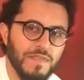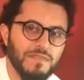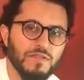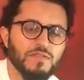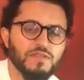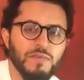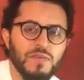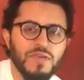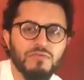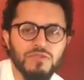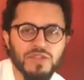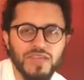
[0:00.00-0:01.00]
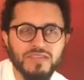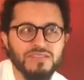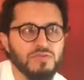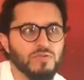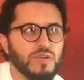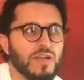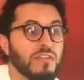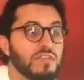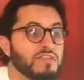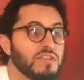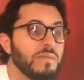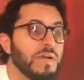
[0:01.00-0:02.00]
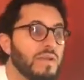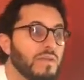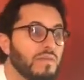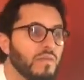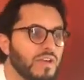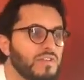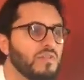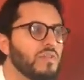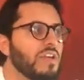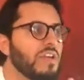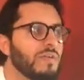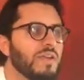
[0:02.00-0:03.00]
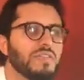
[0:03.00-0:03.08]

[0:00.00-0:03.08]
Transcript: So Jamil relates to like the Jamal. What is unique about the